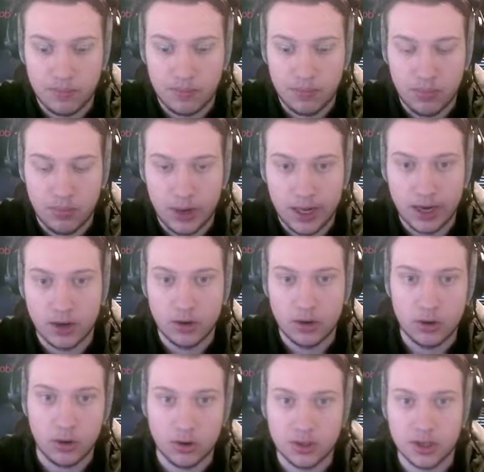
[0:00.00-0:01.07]
splitting
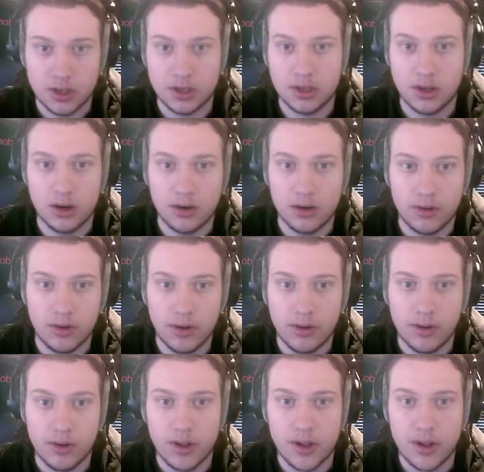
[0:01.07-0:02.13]
cost that's here, right?
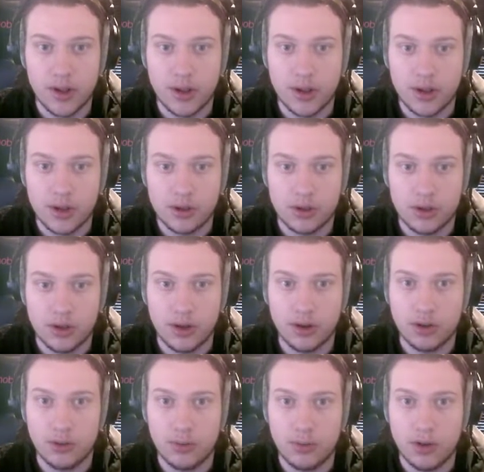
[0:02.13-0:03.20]
So now this
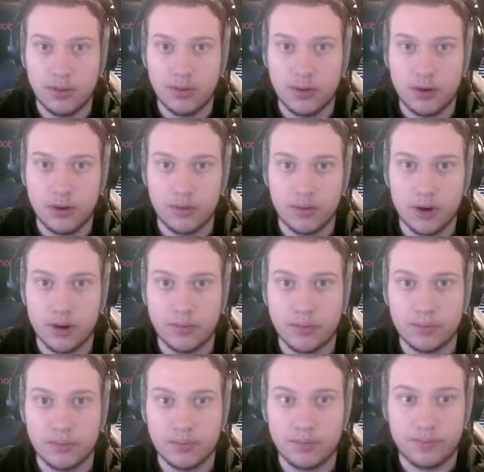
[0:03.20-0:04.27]
should be infinite, right?
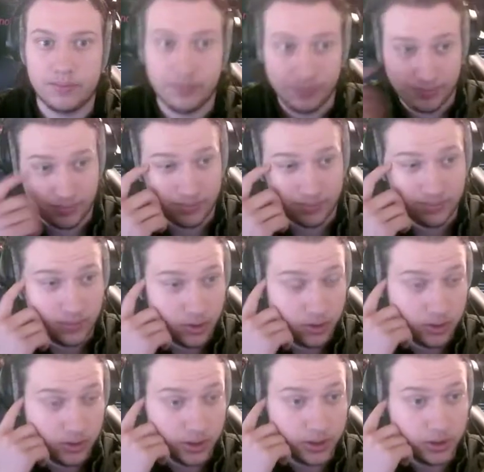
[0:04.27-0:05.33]

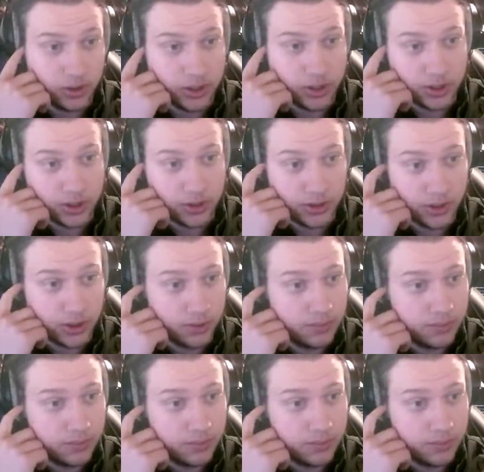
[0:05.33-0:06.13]
So this should actually trigger.